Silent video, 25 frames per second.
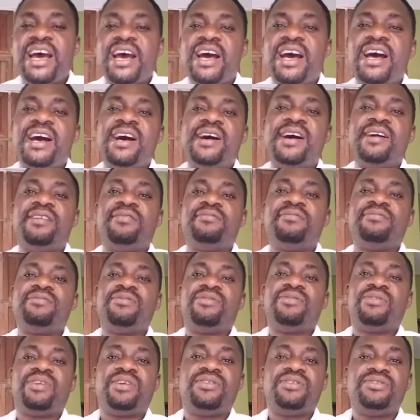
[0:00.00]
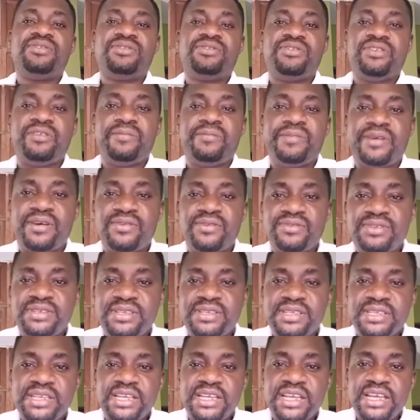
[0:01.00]
We're going to talk
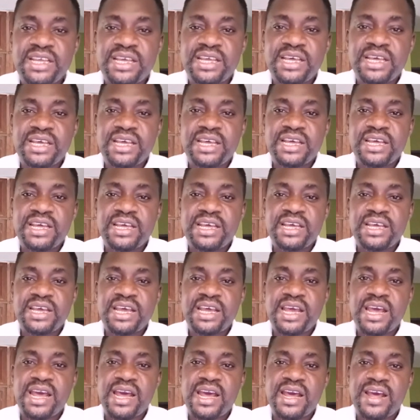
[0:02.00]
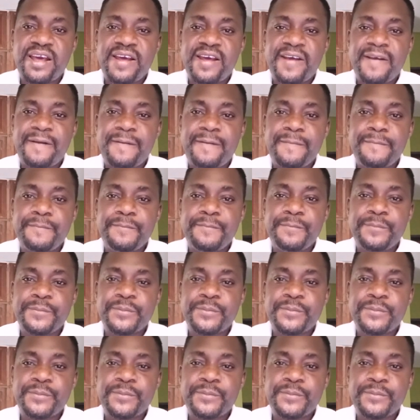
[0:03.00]
about how